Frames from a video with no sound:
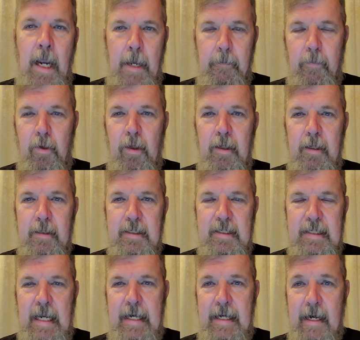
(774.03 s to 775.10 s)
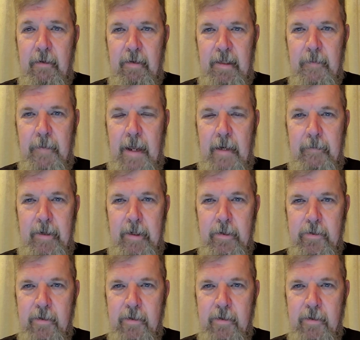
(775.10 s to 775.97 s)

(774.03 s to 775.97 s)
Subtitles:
and put a little sign out at the bottom of your